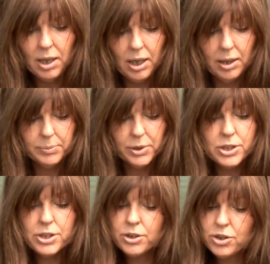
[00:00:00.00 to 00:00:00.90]

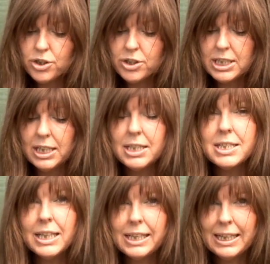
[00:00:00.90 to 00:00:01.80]
As soon as you see the
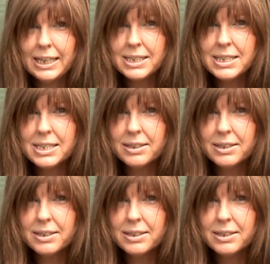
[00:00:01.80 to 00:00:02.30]
seedlings